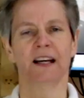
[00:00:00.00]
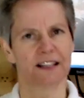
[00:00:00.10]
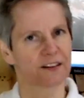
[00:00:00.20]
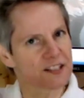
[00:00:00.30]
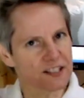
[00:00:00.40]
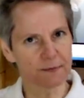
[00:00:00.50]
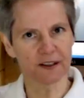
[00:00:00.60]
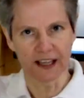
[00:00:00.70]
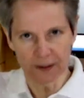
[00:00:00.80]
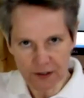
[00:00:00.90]
Now there's
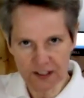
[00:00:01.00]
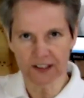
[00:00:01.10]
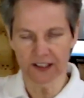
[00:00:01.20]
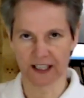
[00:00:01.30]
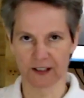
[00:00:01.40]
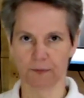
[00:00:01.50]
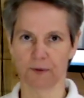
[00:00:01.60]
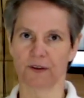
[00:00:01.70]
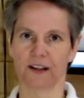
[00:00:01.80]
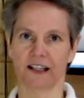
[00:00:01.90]
something else that can help
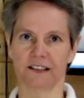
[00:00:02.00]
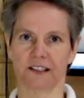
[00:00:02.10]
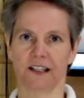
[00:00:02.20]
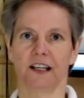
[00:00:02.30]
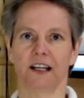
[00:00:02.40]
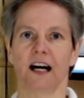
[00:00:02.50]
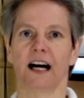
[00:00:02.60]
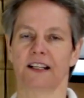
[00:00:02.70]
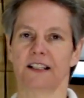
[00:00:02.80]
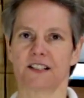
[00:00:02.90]
with that,
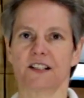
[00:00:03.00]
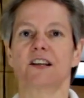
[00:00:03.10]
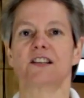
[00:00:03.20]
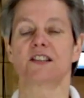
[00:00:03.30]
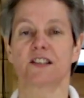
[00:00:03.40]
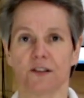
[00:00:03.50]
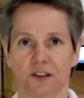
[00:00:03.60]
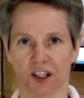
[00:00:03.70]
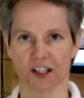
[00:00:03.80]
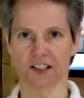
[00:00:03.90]
and it's
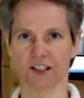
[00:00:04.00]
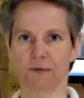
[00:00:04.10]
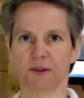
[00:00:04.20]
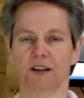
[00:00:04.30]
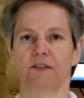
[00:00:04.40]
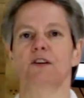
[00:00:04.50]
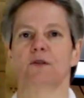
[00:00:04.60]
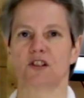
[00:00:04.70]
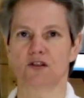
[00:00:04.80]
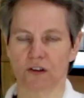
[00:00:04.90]
associated with giving you a
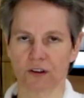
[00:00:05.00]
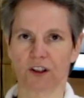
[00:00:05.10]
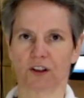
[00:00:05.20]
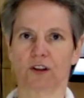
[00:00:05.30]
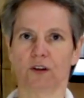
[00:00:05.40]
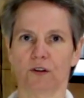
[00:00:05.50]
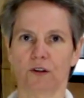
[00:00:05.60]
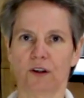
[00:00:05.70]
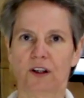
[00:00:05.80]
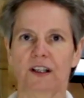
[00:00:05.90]
stronger
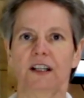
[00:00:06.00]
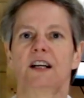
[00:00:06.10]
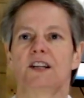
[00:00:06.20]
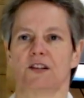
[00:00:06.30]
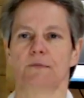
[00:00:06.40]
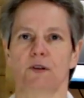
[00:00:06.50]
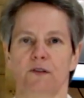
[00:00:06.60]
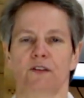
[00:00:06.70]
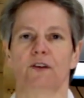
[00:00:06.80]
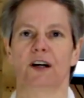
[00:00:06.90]
core to move
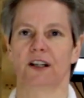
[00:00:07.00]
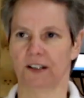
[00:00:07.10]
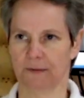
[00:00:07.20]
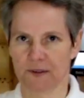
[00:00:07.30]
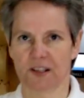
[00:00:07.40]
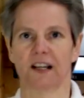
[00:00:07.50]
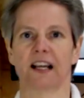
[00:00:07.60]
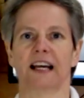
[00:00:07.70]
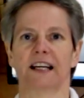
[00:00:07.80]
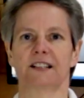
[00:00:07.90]
your arms and
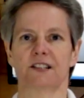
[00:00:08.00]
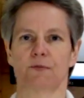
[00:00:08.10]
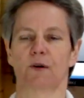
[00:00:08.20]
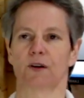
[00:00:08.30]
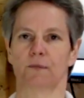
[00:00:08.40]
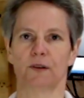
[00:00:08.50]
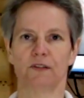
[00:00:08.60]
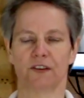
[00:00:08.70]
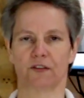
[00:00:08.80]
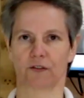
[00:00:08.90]
legs while you're
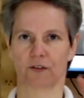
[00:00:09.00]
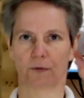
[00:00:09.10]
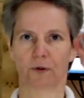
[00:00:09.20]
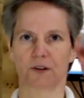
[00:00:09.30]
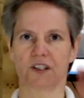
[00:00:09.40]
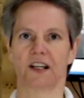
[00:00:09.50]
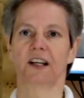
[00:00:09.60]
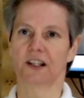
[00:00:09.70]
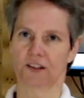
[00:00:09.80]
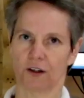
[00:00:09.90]
moving through the water
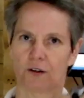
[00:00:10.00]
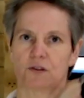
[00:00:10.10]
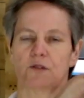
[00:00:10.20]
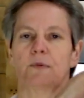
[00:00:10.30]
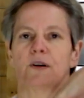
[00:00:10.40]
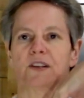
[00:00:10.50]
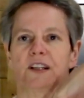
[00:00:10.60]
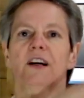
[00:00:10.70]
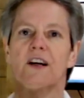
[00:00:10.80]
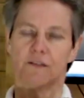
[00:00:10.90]
to hold your body
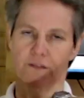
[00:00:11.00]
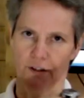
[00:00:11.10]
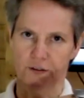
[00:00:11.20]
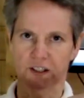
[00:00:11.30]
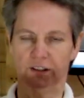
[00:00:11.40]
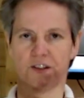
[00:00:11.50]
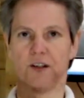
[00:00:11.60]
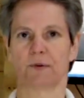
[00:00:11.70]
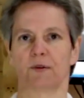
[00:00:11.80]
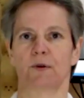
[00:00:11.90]
floating on
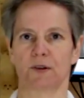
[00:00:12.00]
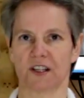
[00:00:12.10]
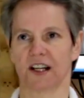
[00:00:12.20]
top of the water.